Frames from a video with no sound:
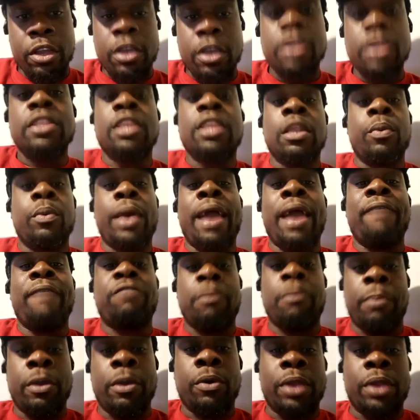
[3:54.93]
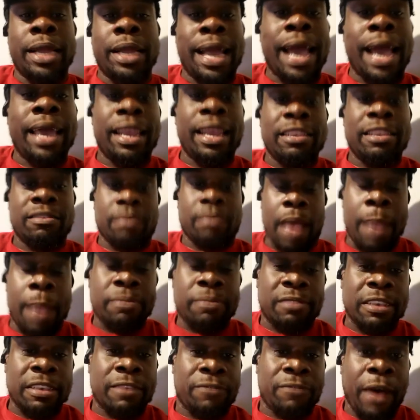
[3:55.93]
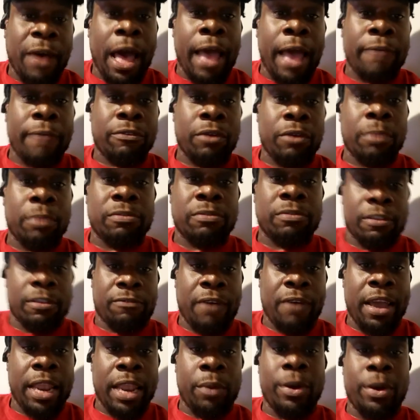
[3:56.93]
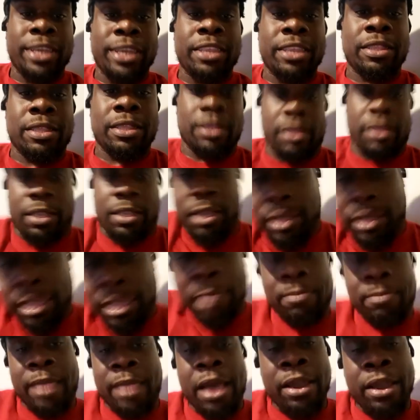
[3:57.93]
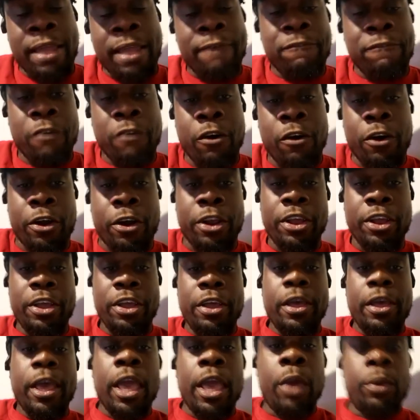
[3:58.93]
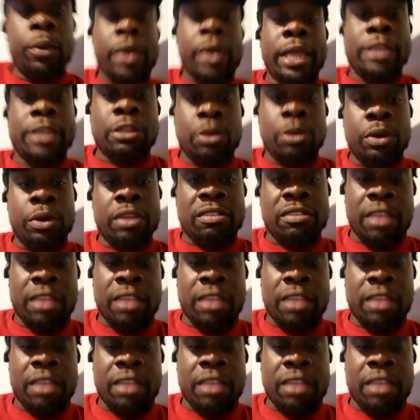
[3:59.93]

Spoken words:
Then it would have to be on a guy that's, I'm 6'5". So I'm 6'5". They want to dip down that far. And when they do it, it's